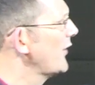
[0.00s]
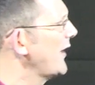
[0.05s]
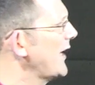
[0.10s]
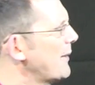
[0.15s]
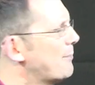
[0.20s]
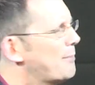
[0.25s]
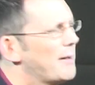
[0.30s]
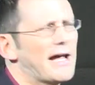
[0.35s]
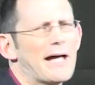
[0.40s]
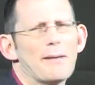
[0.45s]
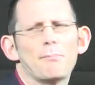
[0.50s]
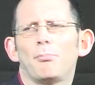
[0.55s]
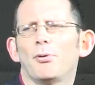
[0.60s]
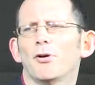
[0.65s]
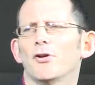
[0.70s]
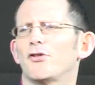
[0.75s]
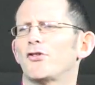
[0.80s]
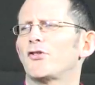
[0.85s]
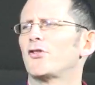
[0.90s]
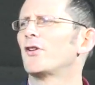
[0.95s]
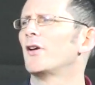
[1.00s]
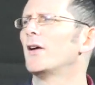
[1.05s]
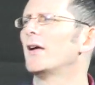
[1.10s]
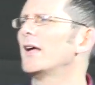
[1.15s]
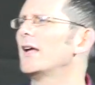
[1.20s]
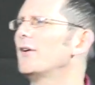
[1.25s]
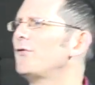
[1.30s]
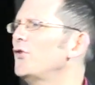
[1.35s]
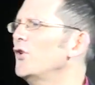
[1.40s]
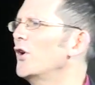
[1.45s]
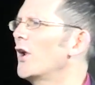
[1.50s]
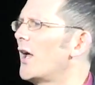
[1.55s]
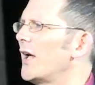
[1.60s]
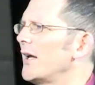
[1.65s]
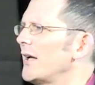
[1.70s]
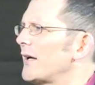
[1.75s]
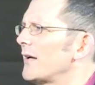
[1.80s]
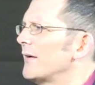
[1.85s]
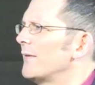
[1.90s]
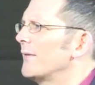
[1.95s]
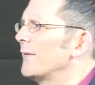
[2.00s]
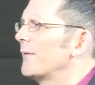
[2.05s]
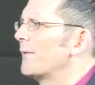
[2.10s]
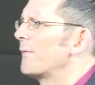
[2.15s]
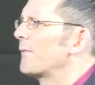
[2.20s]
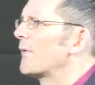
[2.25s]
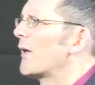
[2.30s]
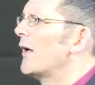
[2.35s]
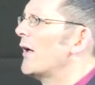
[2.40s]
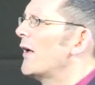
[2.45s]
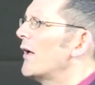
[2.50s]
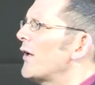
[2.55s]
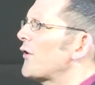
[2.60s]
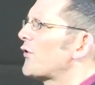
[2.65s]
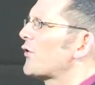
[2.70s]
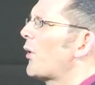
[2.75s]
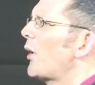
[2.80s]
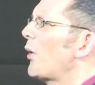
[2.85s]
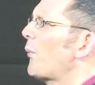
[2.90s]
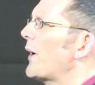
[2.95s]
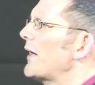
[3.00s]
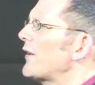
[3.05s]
for the hippocampus, if you like. So I